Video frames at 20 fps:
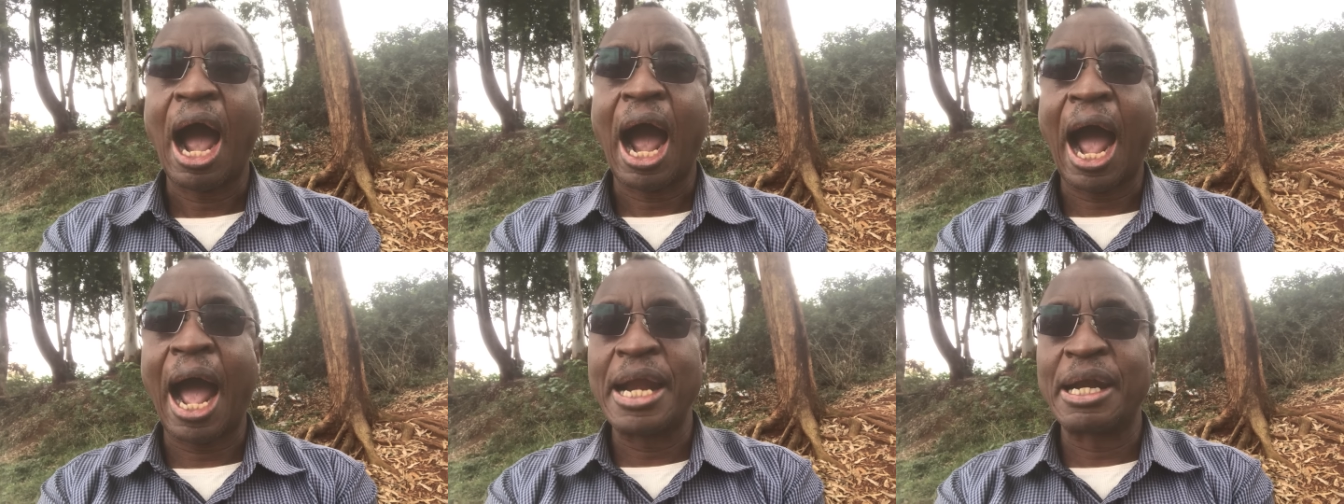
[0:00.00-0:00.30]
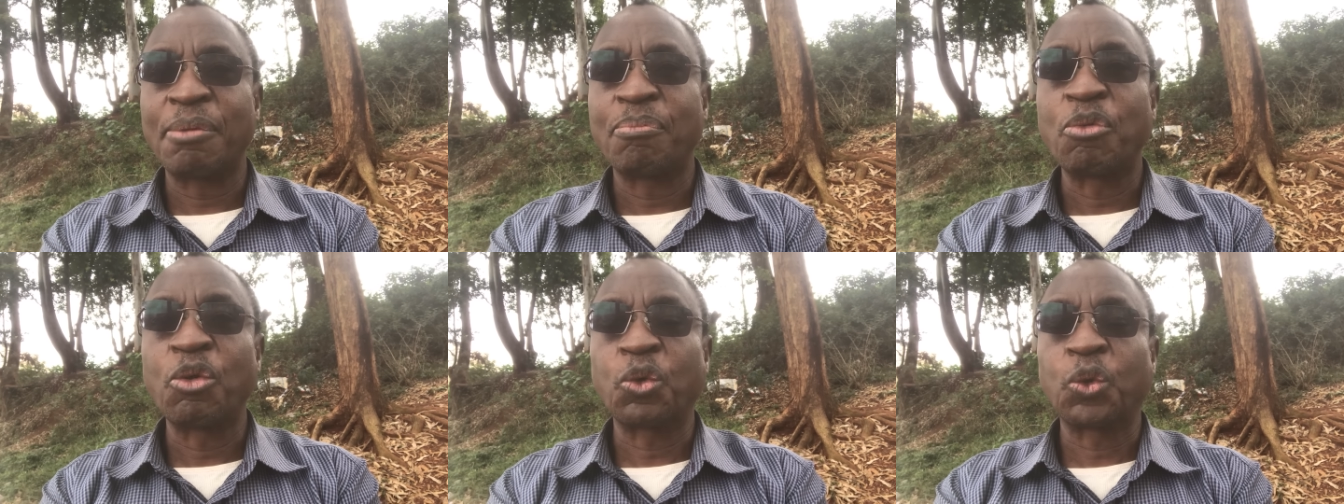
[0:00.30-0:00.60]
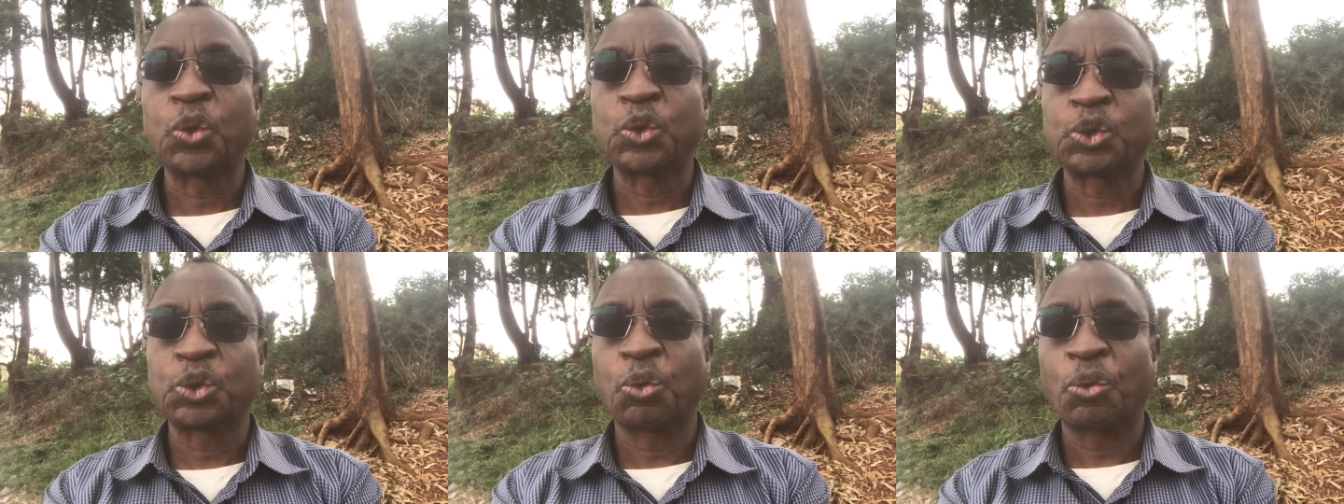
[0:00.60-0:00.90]
and
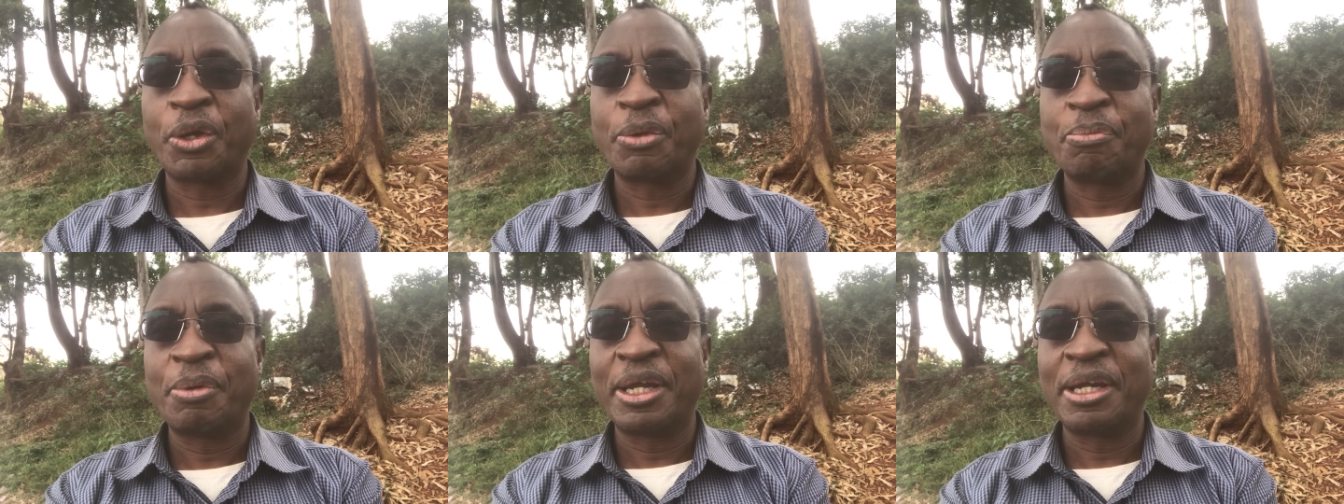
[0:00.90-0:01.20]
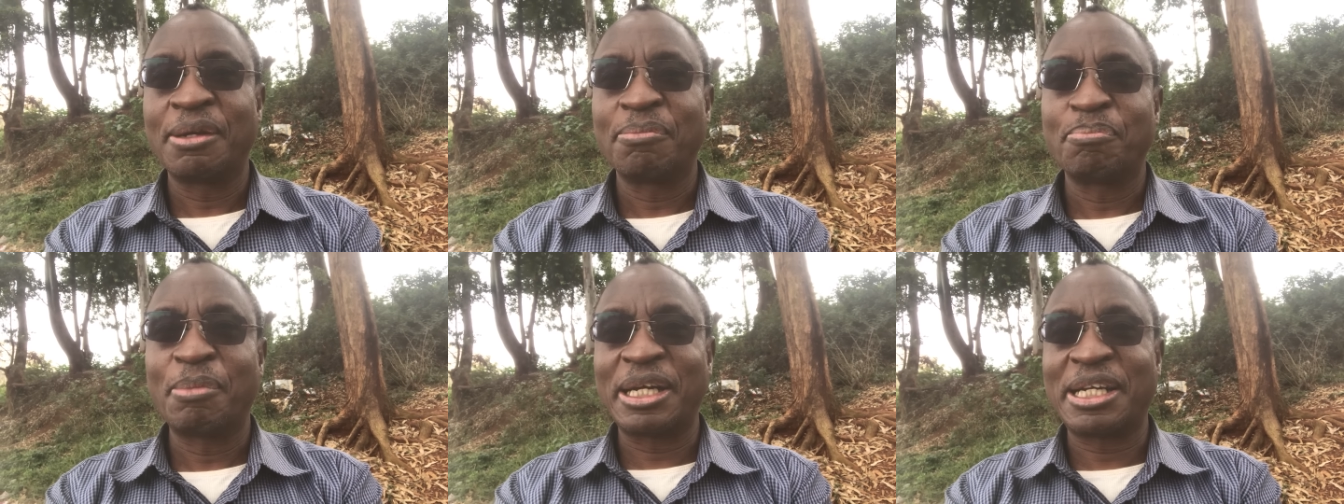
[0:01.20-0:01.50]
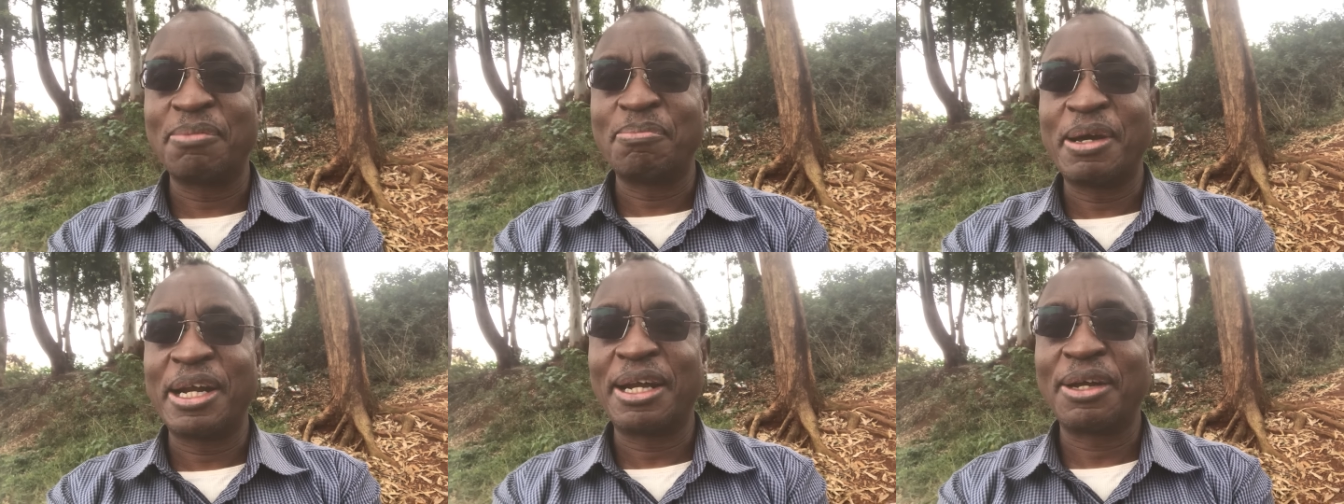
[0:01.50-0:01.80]
Bukusu women. But
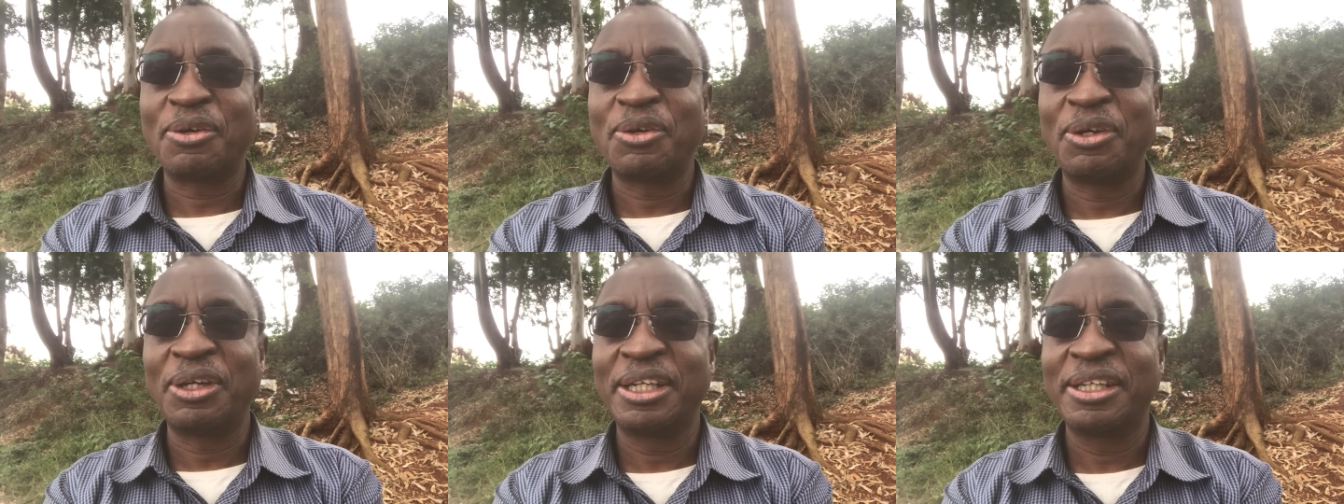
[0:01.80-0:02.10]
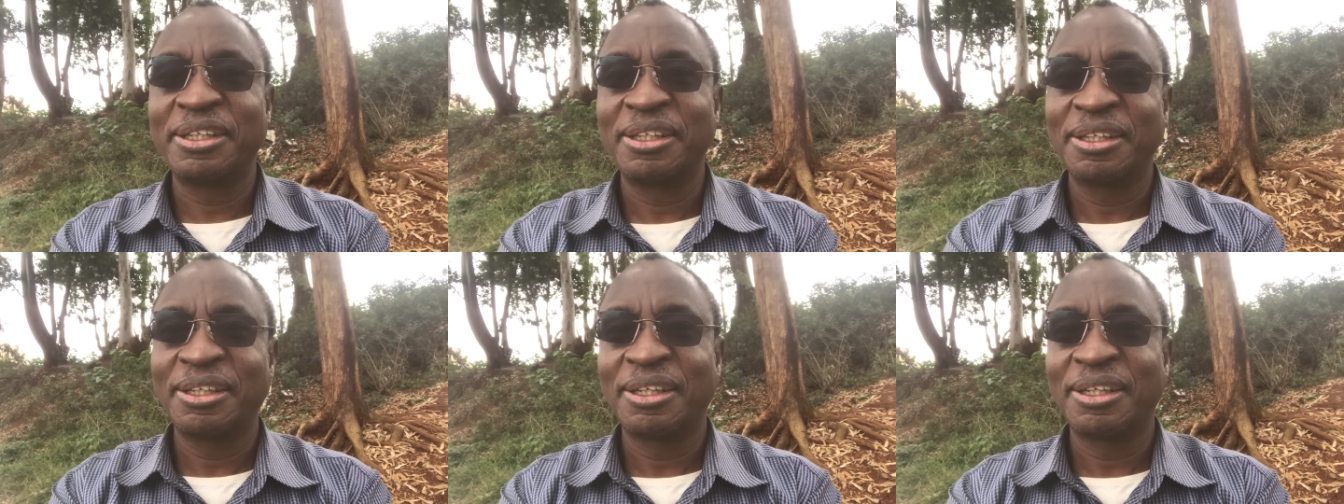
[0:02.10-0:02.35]
Maragoli,